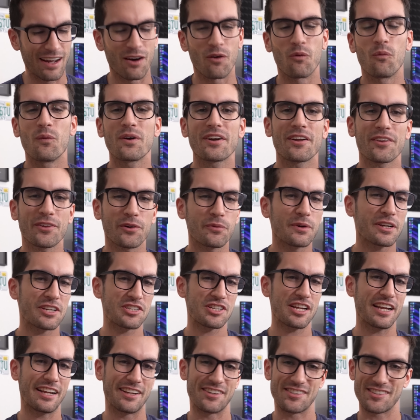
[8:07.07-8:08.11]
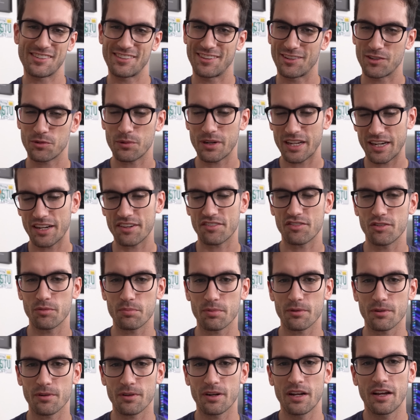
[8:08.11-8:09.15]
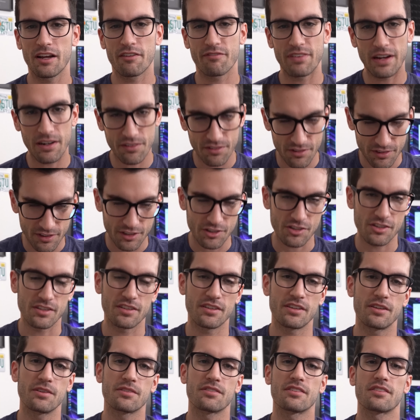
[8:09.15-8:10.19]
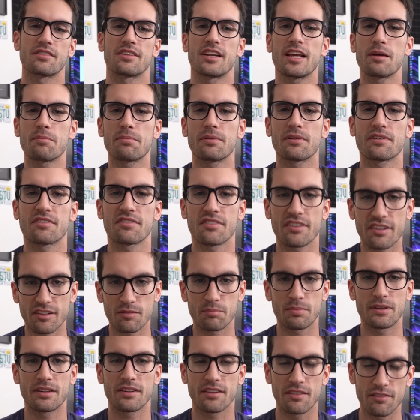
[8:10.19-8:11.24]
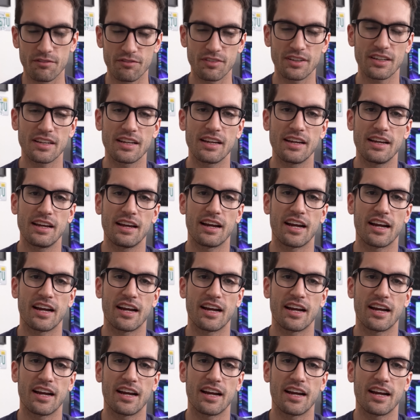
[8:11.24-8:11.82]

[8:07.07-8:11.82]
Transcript: yeah, one other quick change. 20 20D Super Founders Edition uses an 8 plus 6 pin config.